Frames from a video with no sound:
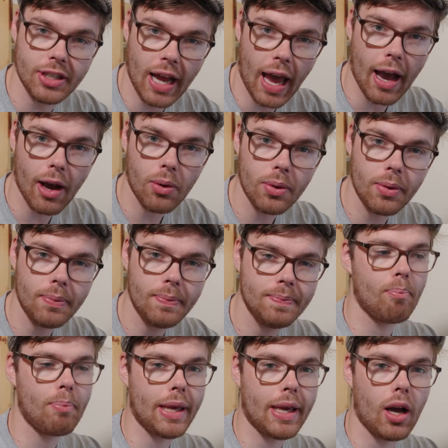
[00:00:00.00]
down
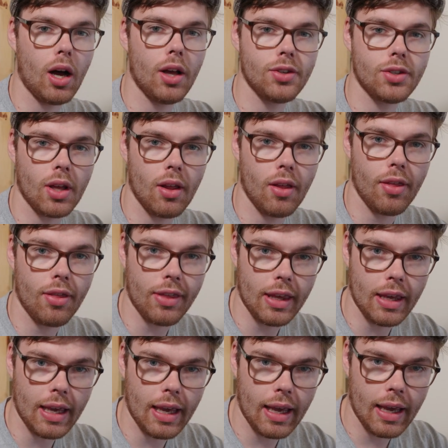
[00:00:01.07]
because
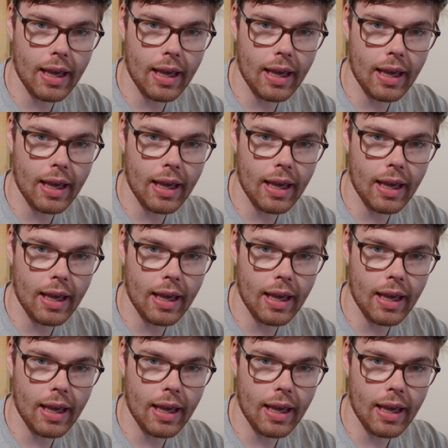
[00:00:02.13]
the